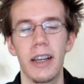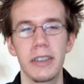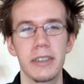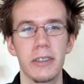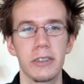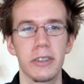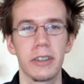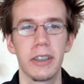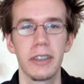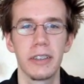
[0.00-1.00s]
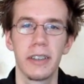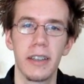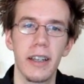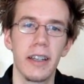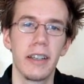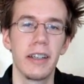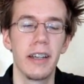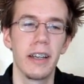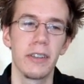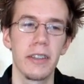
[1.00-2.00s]
I'd say it was all good.
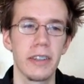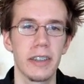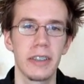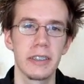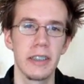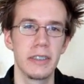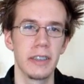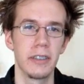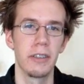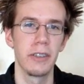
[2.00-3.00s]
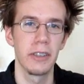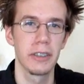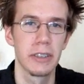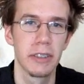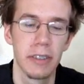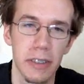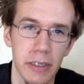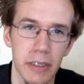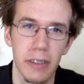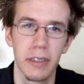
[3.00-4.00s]
Now, the things I did notice
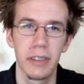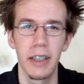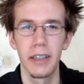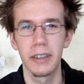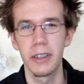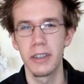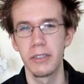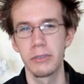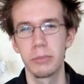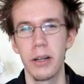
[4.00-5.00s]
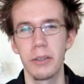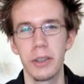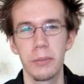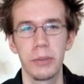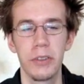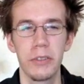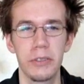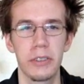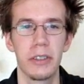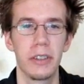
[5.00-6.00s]
that could have probably
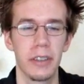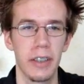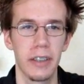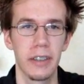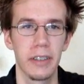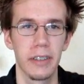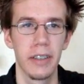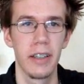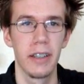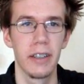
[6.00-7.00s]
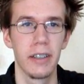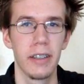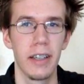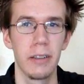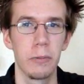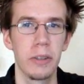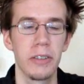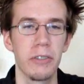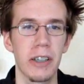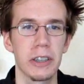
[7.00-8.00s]
improved, it
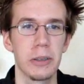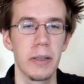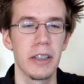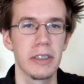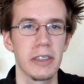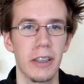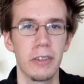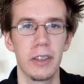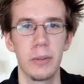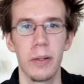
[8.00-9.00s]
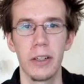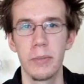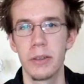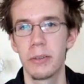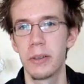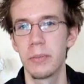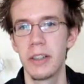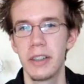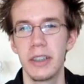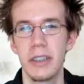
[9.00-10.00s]
wouldn't have actually made it sound any better, but it would have
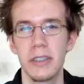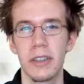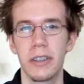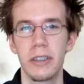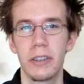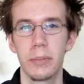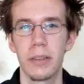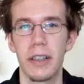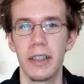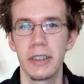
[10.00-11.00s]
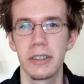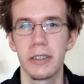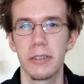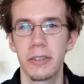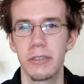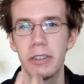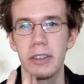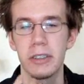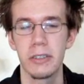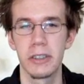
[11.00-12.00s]
made it easier on you to play, so it wouldn't
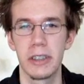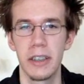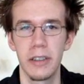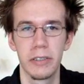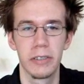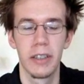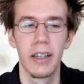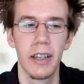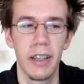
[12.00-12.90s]
feel so stiff.